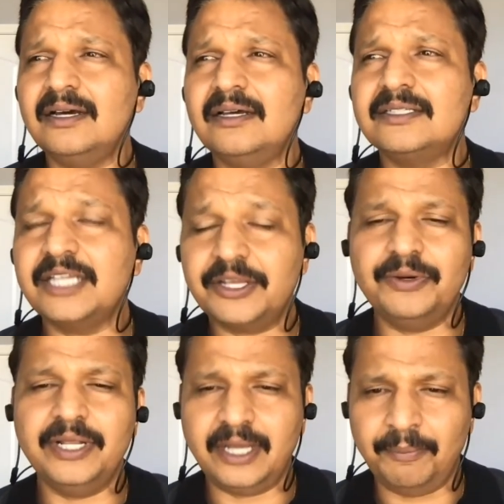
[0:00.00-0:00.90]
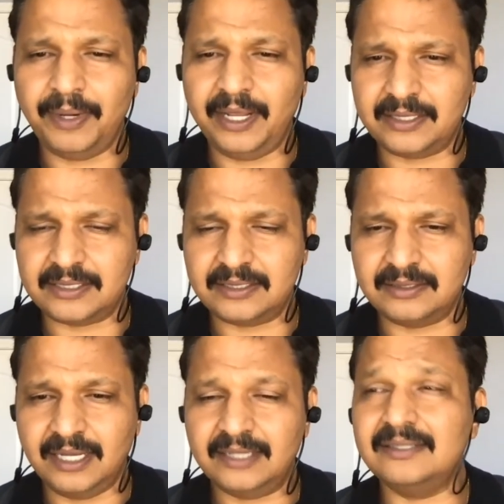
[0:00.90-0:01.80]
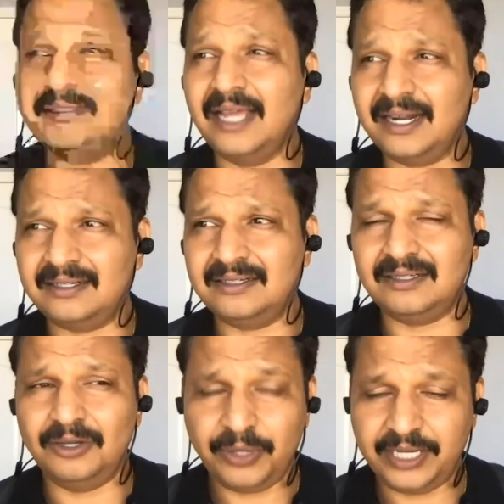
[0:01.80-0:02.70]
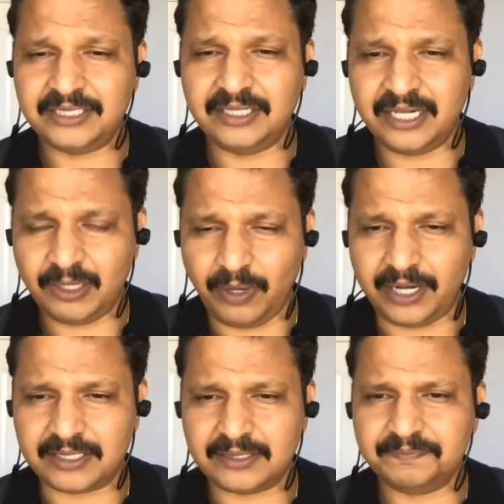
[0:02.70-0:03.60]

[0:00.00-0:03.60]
security compliance that location requires.